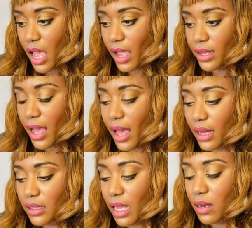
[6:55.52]

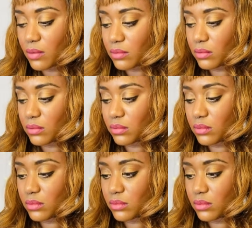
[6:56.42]
yeah, and
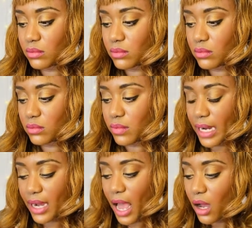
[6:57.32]

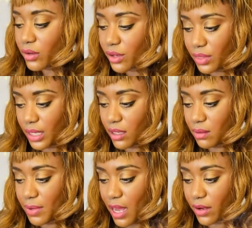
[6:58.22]
right now you're thinking
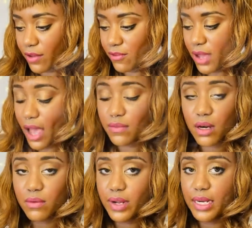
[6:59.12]
about, if you haven't
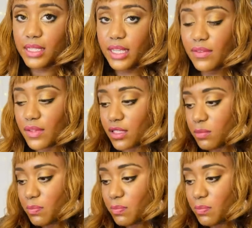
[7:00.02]
already, leaving this